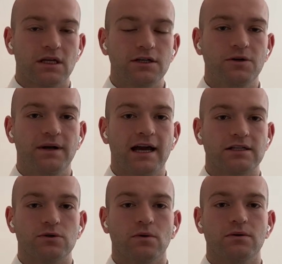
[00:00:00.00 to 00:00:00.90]
to
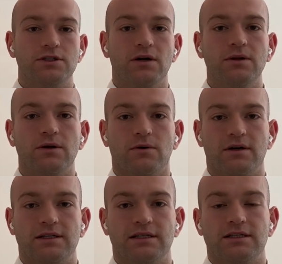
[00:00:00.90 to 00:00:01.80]
enact zoning
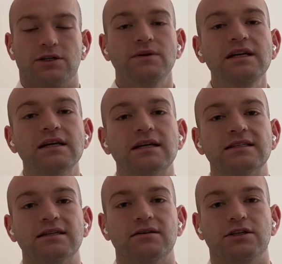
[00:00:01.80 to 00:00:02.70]
ordinances, you need to
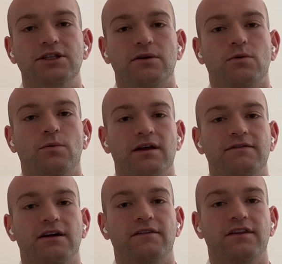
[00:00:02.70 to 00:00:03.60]
consider the general
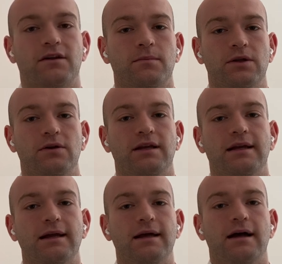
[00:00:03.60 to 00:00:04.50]
welfare of the
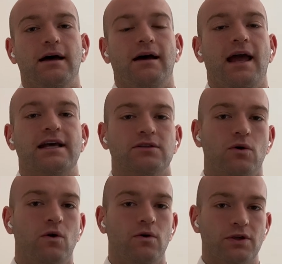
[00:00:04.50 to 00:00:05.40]
community as a
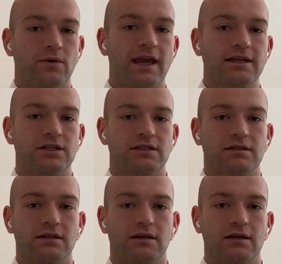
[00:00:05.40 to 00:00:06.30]
whole. You can't
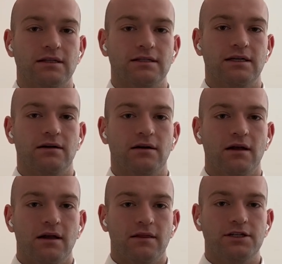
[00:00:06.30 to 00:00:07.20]
just consider
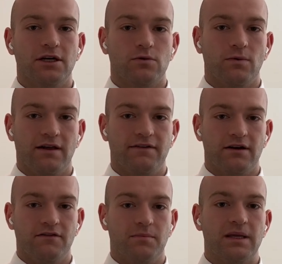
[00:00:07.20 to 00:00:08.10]
the general welfare
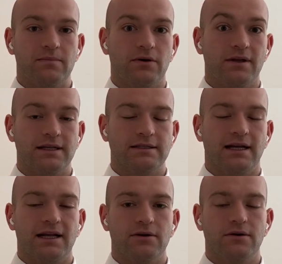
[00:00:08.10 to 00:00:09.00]
of the people
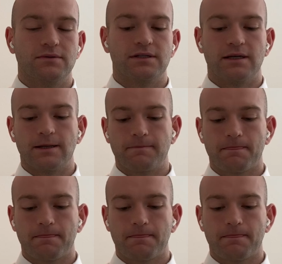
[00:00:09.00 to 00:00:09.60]
inside your own city.